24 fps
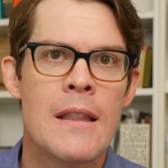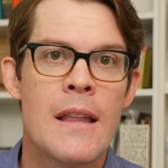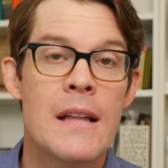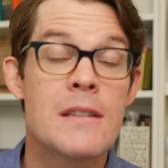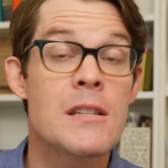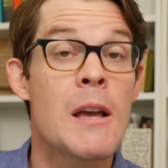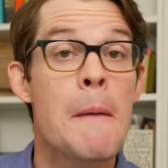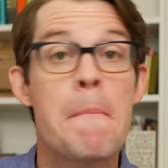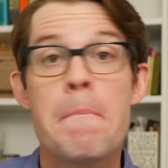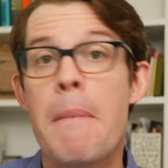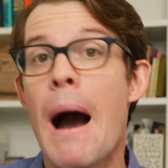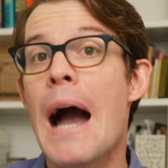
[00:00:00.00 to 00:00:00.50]

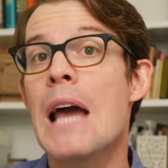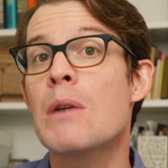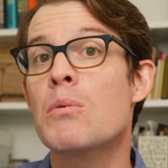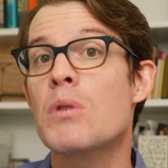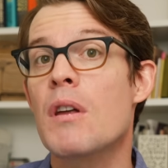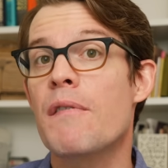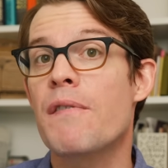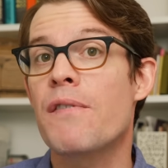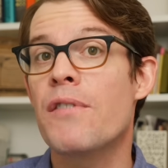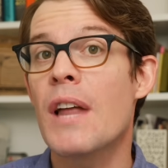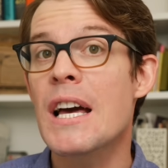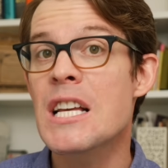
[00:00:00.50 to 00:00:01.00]
That's combined with
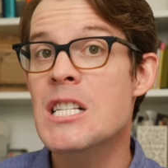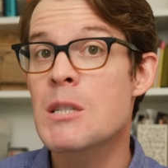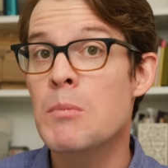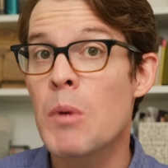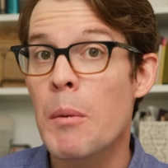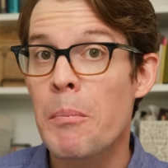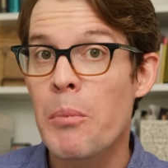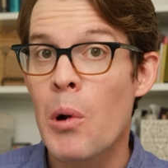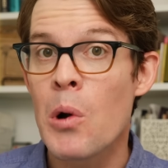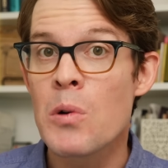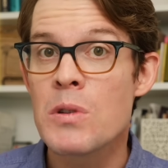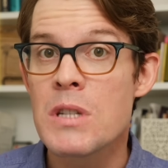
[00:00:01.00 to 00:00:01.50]
a
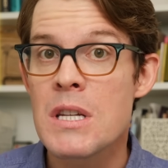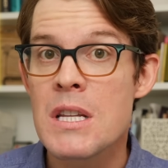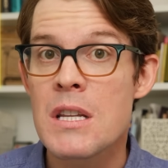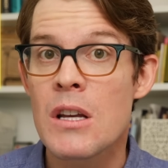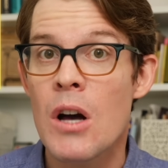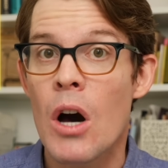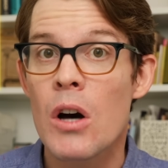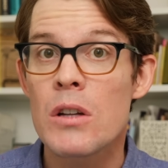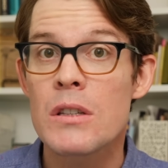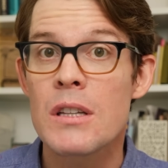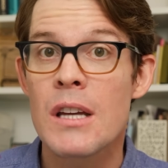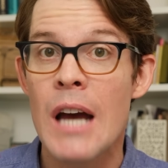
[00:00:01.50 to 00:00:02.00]
flexible protein
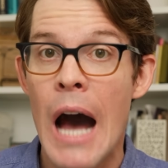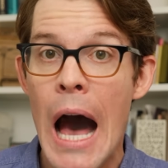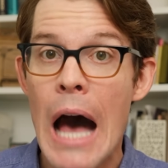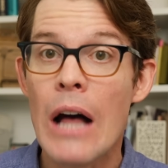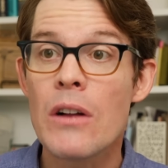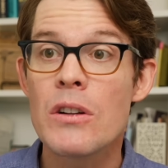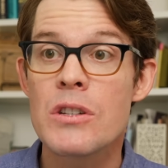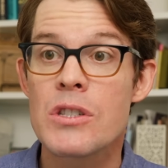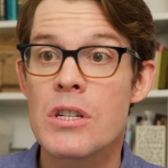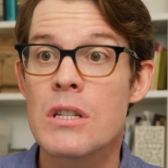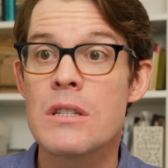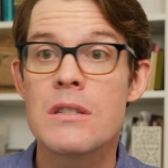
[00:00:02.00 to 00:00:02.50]
called
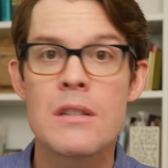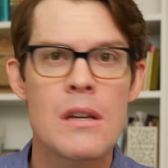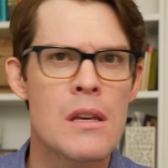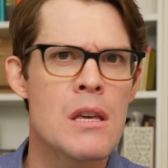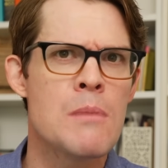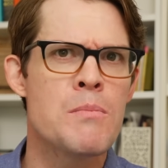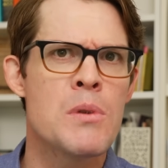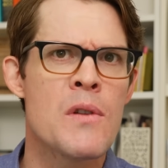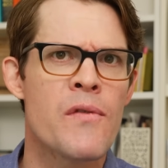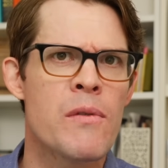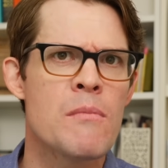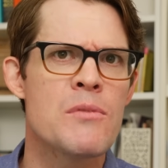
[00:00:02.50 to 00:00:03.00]
collagen to
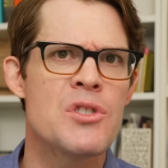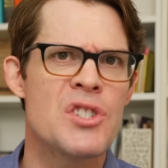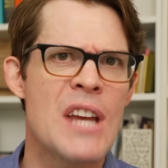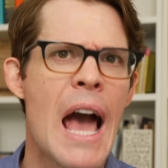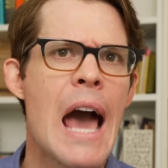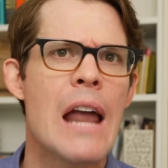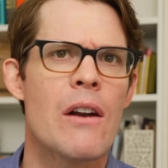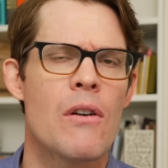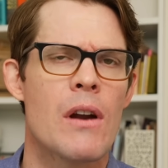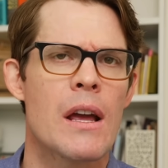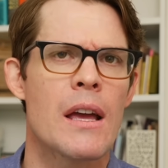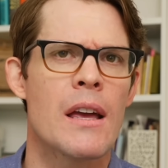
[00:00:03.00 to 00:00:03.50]
keep you from
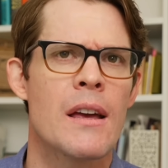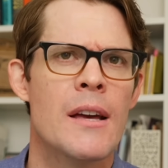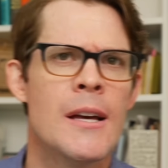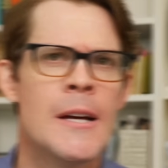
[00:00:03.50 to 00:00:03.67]
shattering.